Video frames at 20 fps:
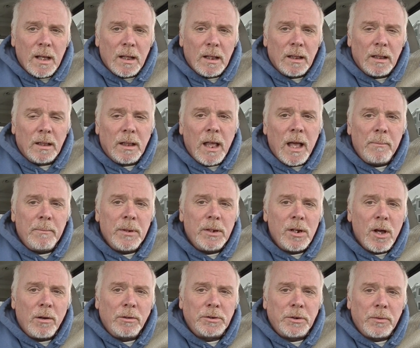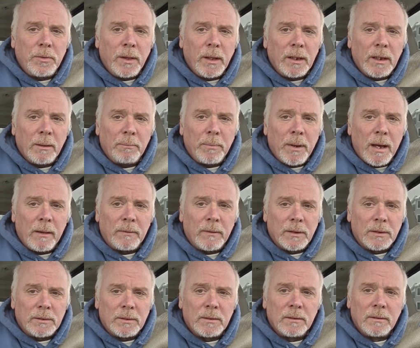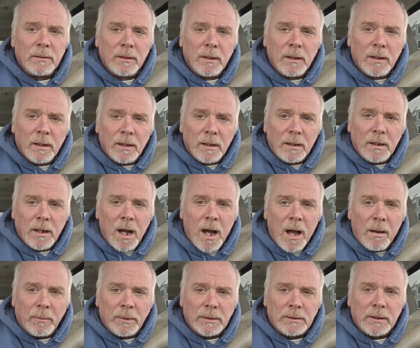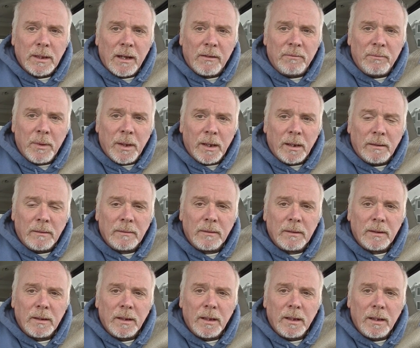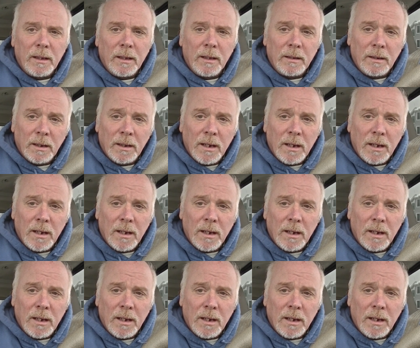Let me know what you think about this comments I've made in the